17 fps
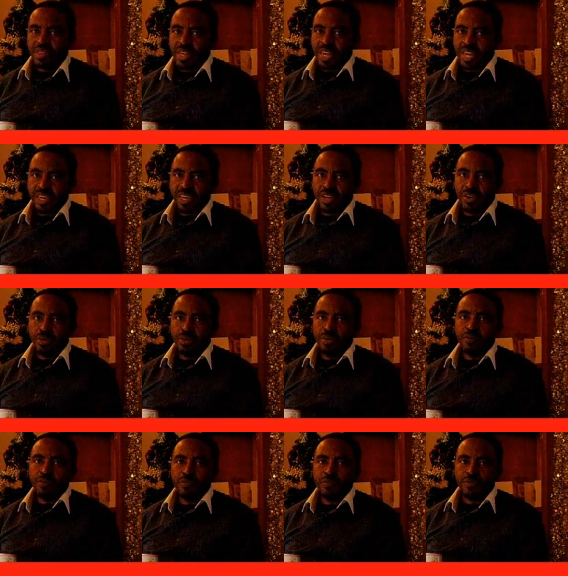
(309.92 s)
Thank you
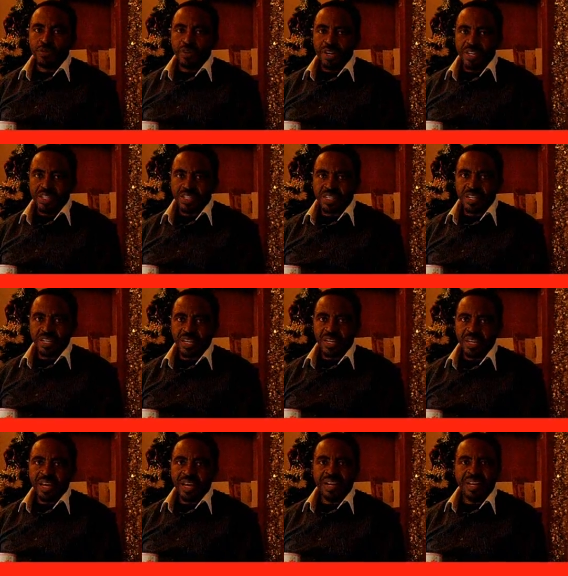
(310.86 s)
for listening,
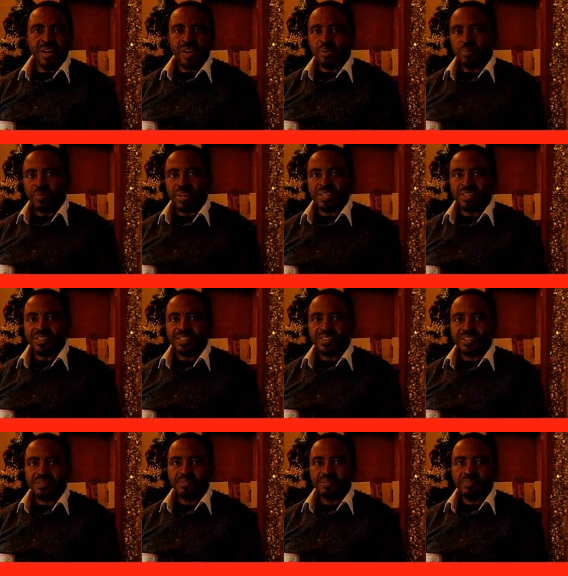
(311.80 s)
and God
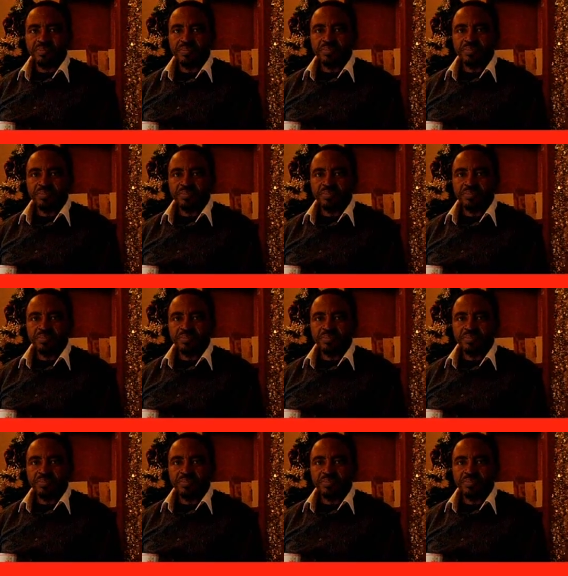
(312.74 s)
bless.